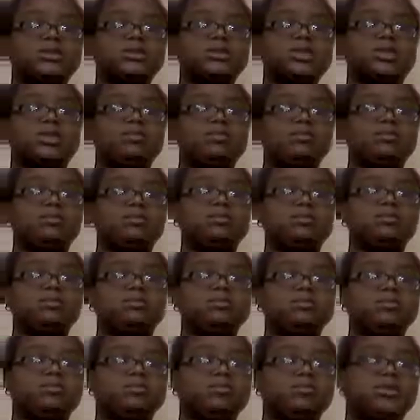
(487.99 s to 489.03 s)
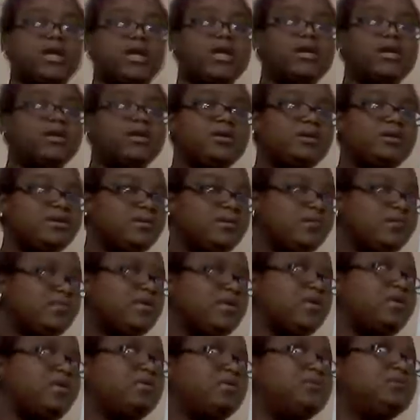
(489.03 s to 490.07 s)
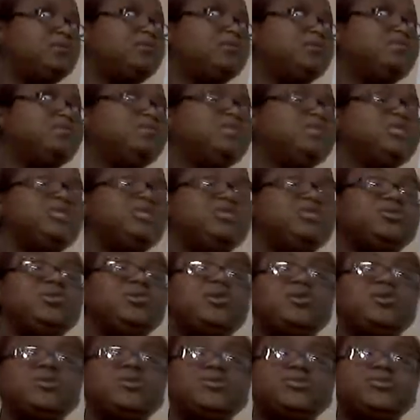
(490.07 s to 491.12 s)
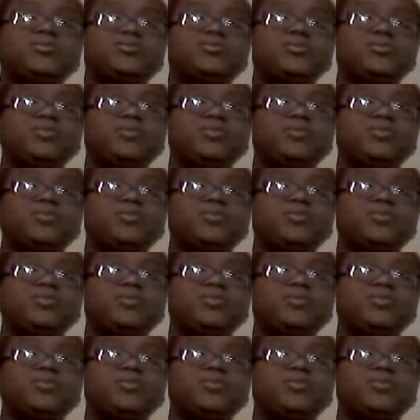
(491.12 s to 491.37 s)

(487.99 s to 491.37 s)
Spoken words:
some random what do you call?